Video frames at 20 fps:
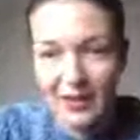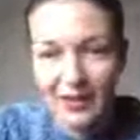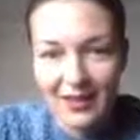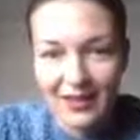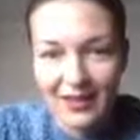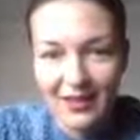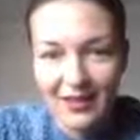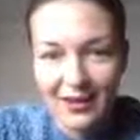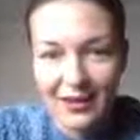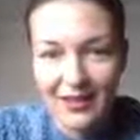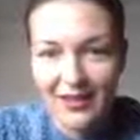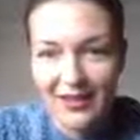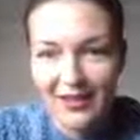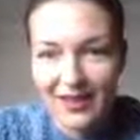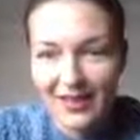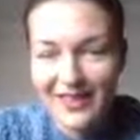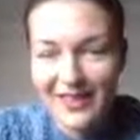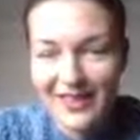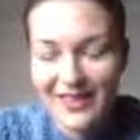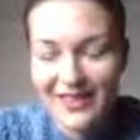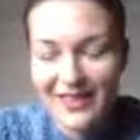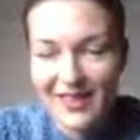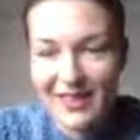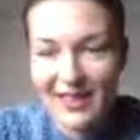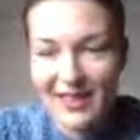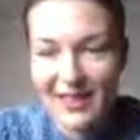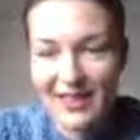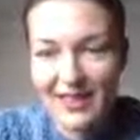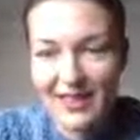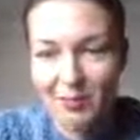crazy,
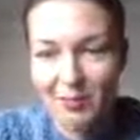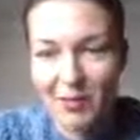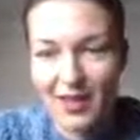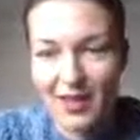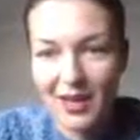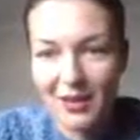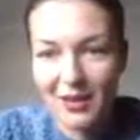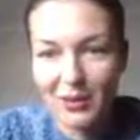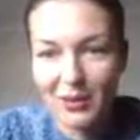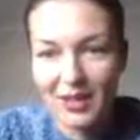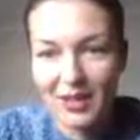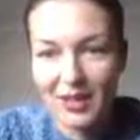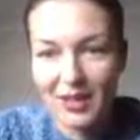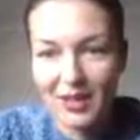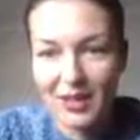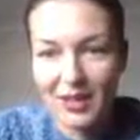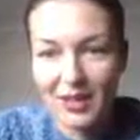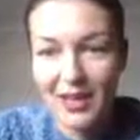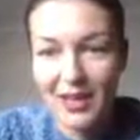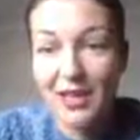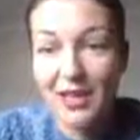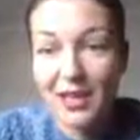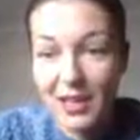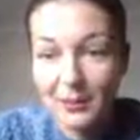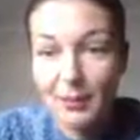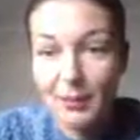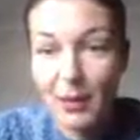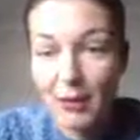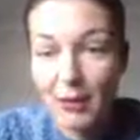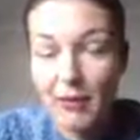but it is
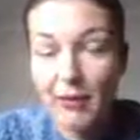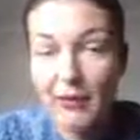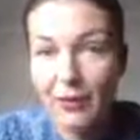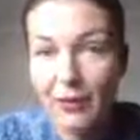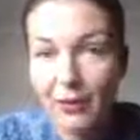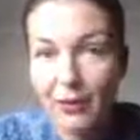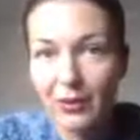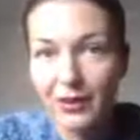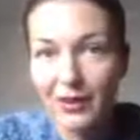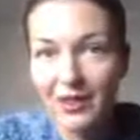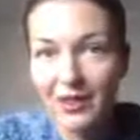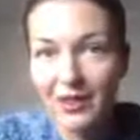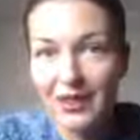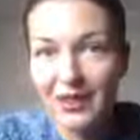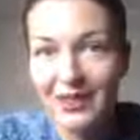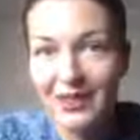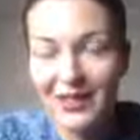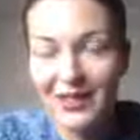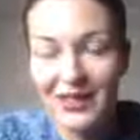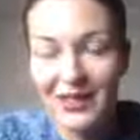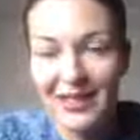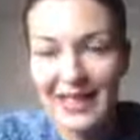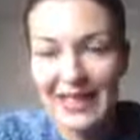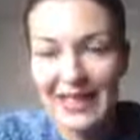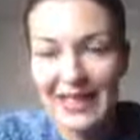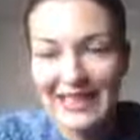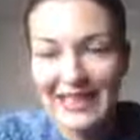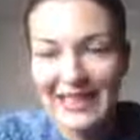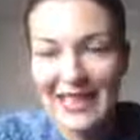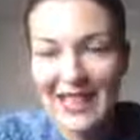powerful. It's
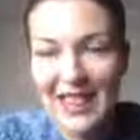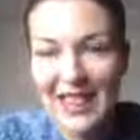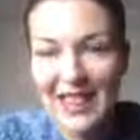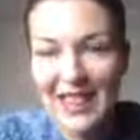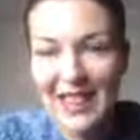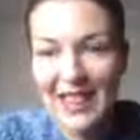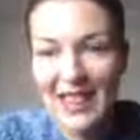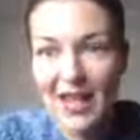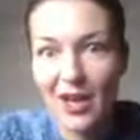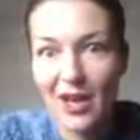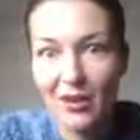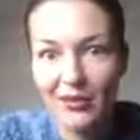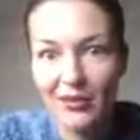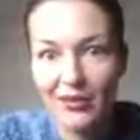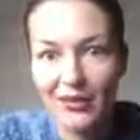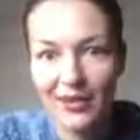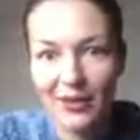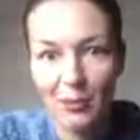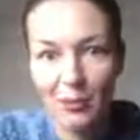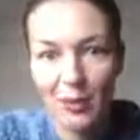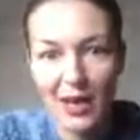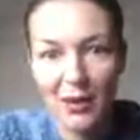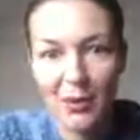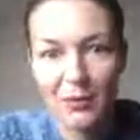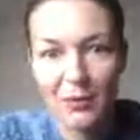lovely. Wow.